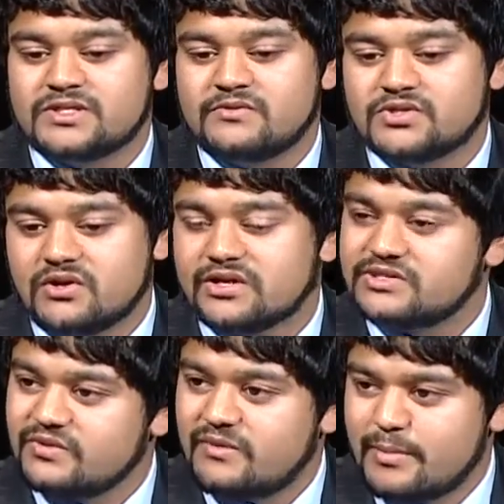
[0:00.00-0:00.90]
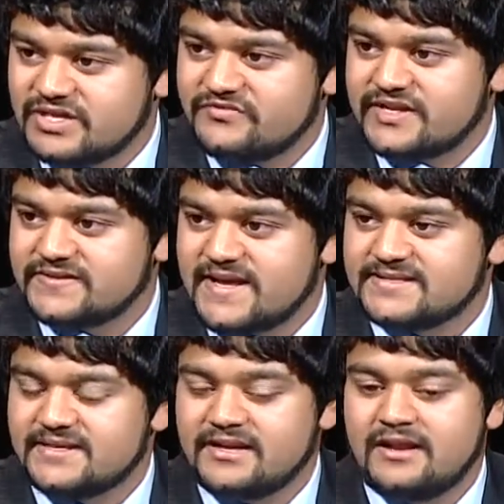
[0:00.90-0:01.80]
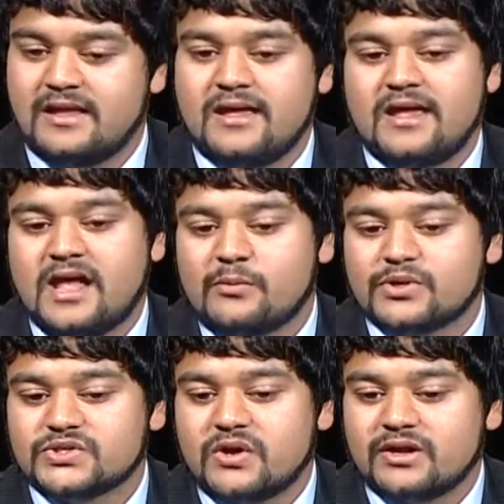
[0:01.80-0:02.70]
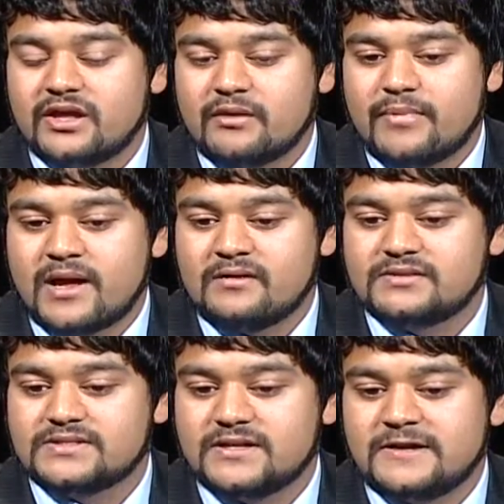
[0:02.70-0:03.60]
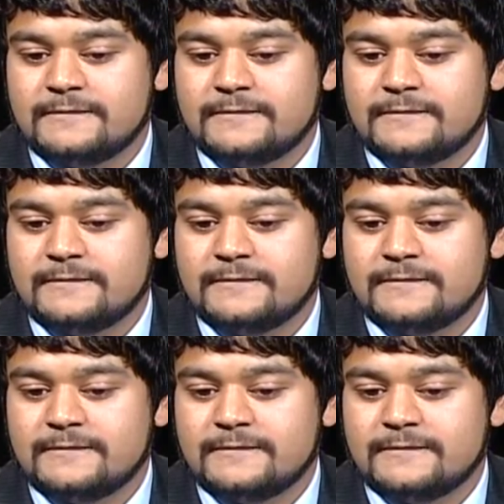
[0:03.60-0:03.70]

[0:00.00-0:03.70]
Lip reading: I was talking to one of my best friends last night, and we're talking about,